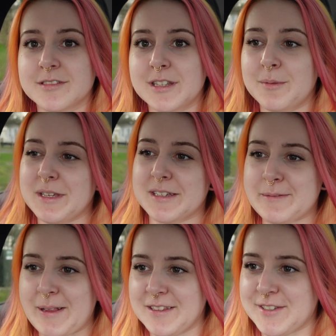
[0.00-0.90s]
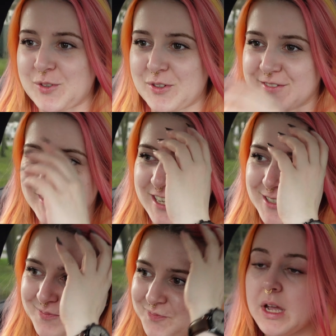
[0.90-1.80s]
Let me explain this all over
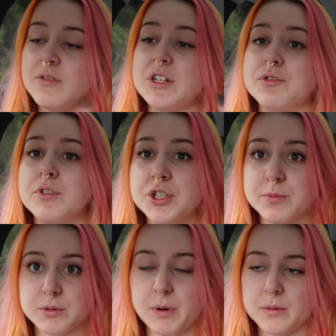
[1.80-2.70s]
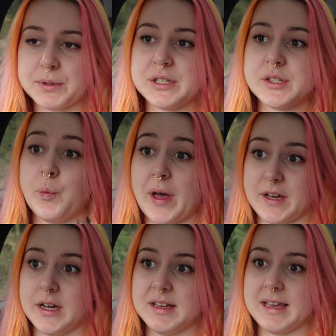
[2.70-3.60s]
again. I've had to rush up to the park because the
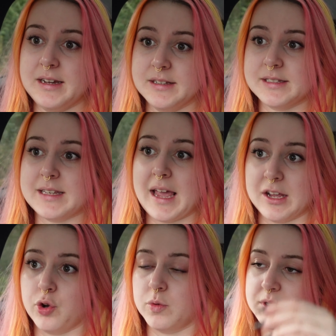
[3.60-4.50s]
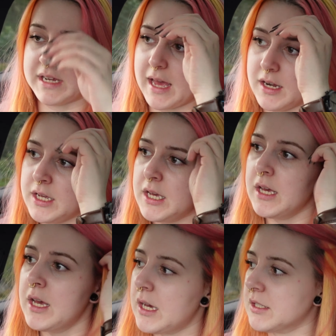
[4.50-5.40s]
weather is getting cold again.
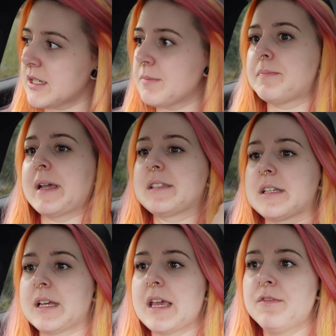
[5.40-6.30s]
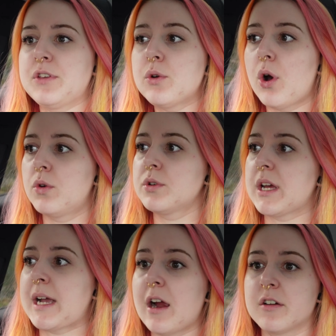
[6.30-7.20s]
And basically, if you own
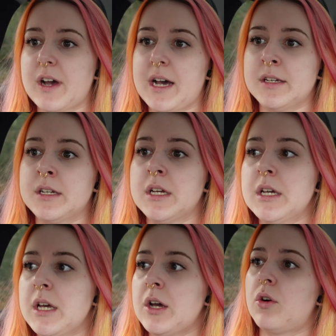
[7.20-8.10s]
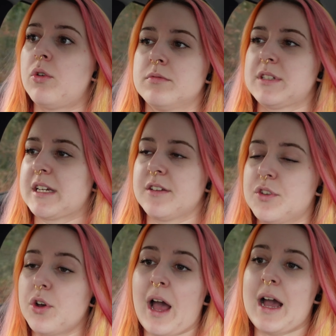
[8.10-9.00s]
a caravan, or like
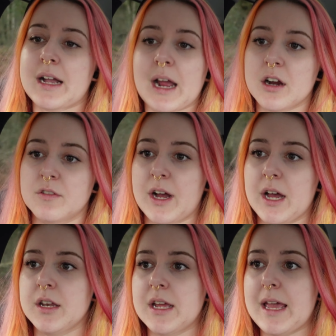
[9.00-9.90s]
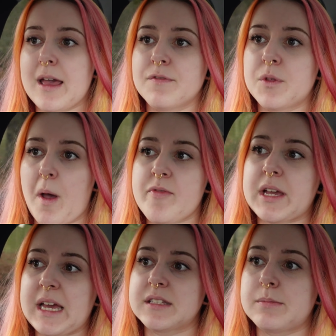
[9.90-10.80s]
if you're at a caravan, if the
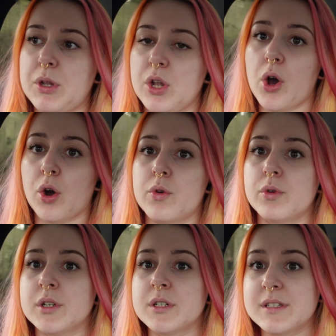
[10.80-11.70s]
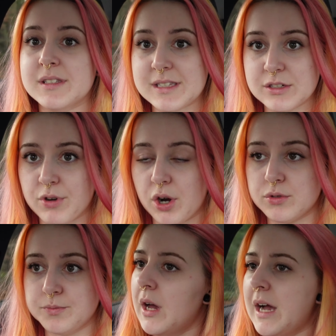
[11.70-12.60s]
weather gets below
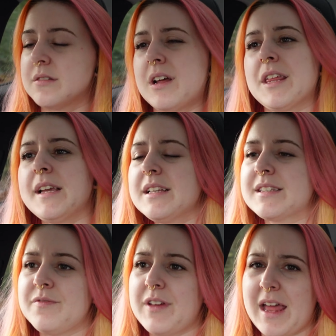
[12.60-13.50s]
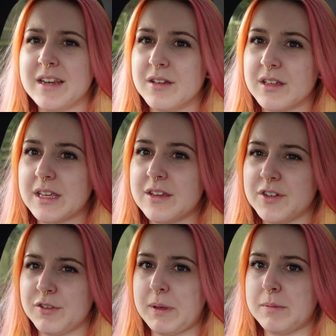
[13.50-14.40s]
zero, I, I think it's if any,
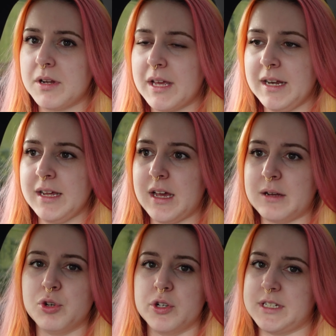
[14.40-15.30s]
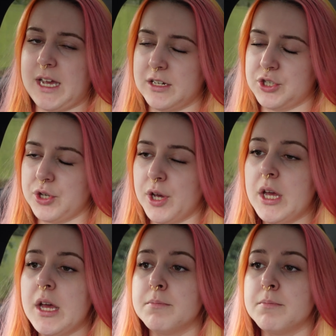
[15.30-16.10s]
even if people are in it, I'm not entirely sure.